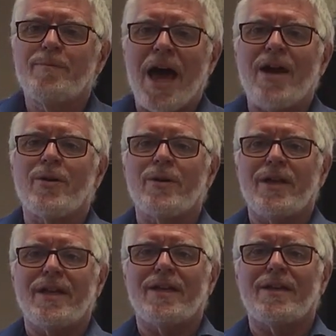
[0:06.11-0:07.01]

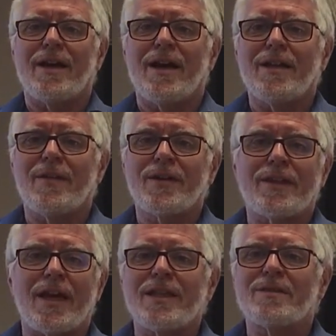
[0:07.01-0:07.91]
pattern in living
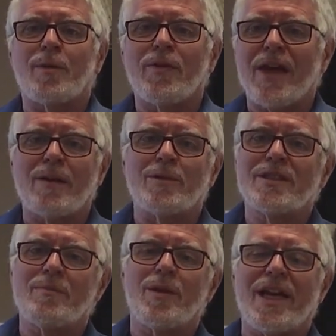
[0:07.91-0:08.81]
things, both
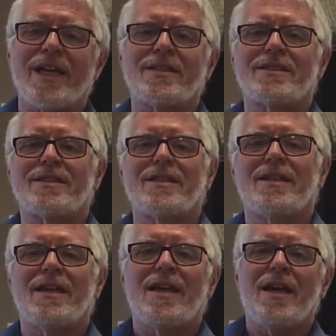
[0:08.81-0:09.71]
animals and plants,
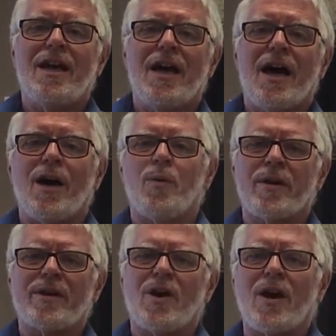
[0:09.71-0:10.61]
we're
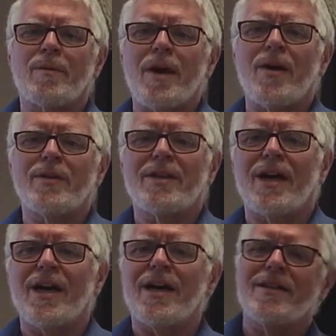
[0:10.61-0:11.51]
going to talk about
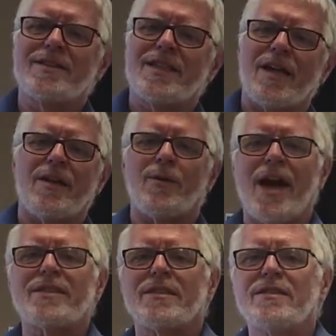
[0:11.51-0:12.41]
cell
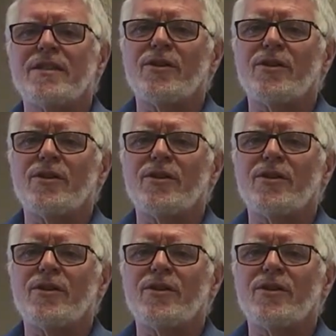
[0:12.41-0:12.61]
interactions